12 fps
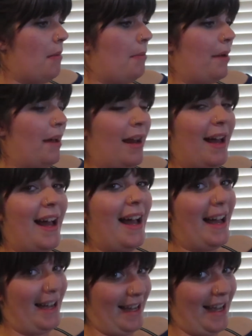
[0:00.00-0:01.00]
but
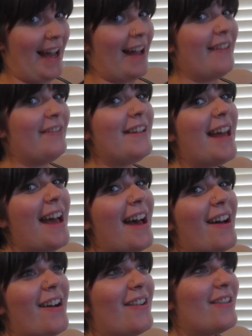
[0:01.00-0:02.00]
I have
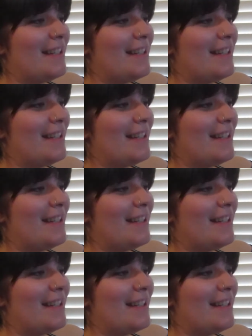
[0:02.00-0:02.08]
now.